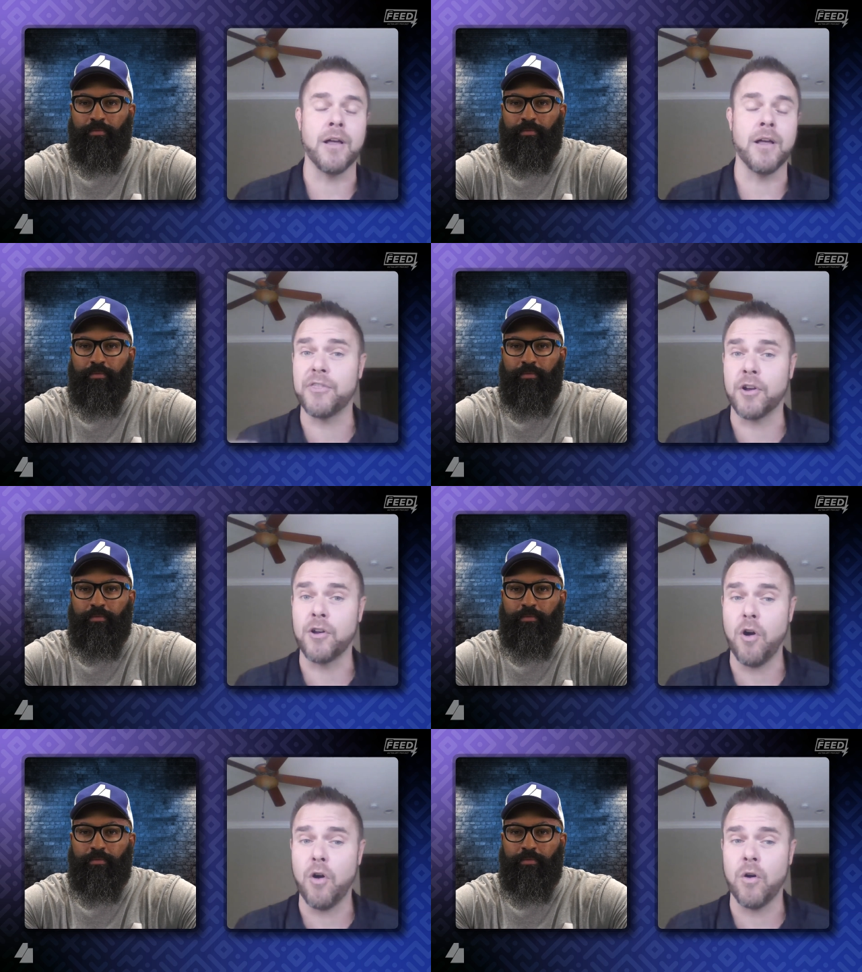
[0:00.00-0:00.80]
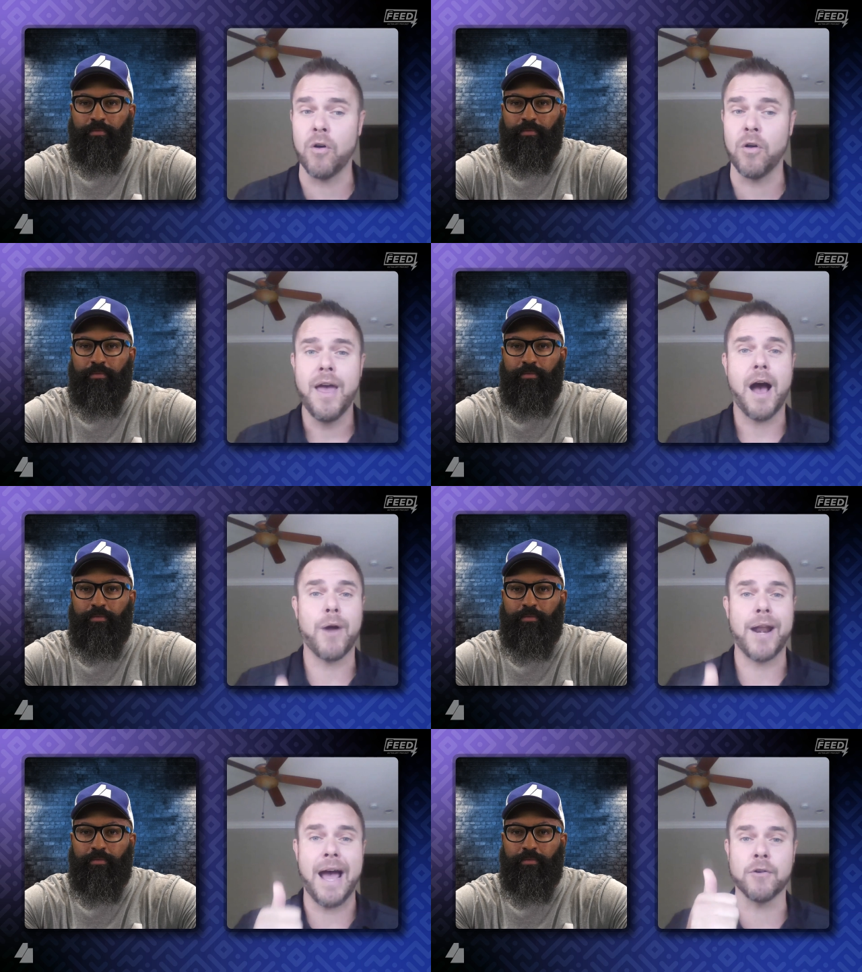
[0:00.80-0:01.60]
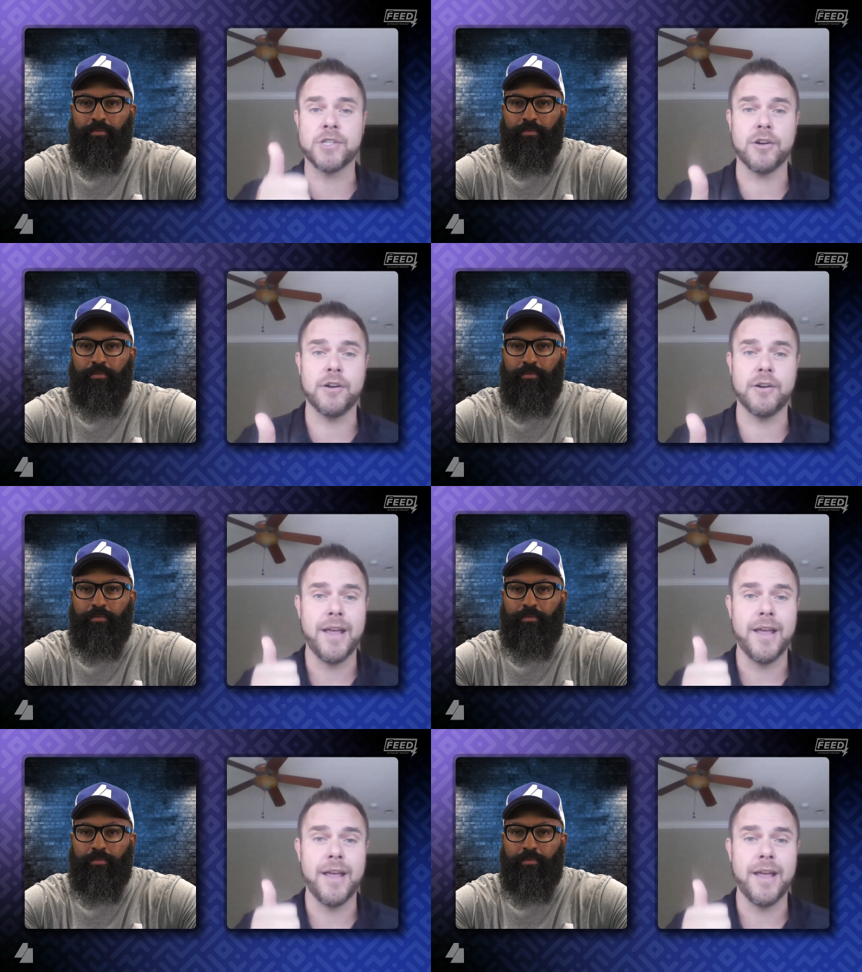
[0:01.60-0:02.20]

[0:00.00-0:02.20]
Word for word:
Speaker 1: Again, with the goal, I want to outturn